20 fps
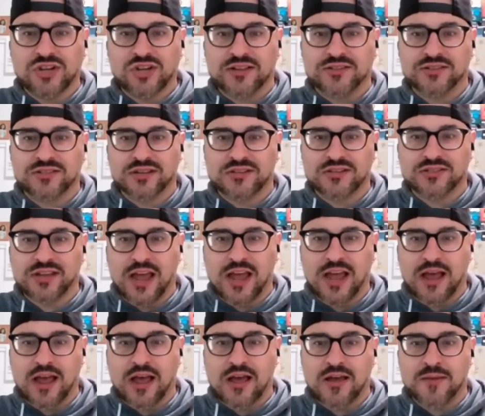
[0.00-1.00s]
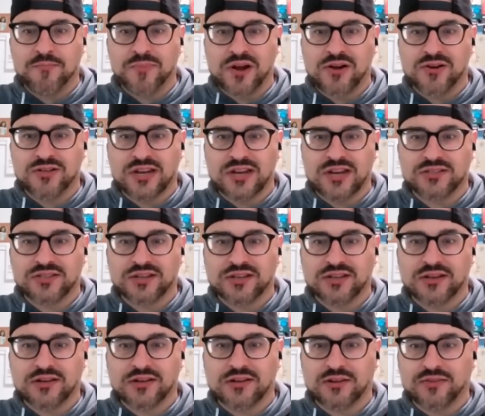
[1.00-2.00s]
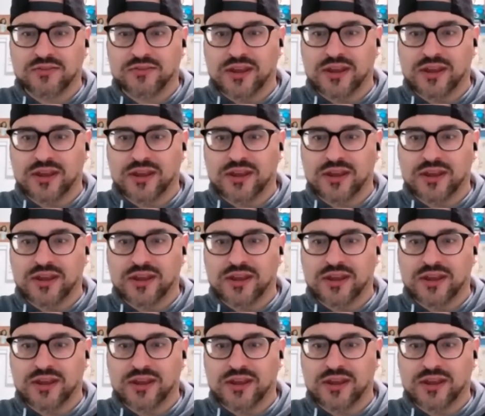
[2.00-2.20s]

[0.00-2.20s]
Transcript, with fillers: Jen says, ha, better tasting